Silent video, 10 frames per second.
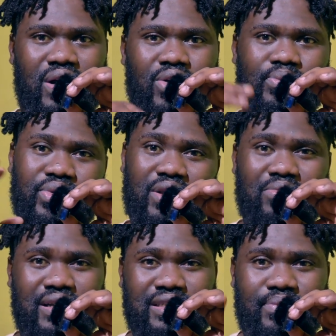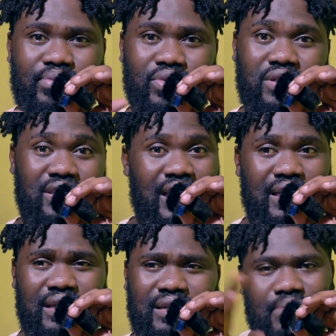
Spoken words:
I'll pretty much appreciate it.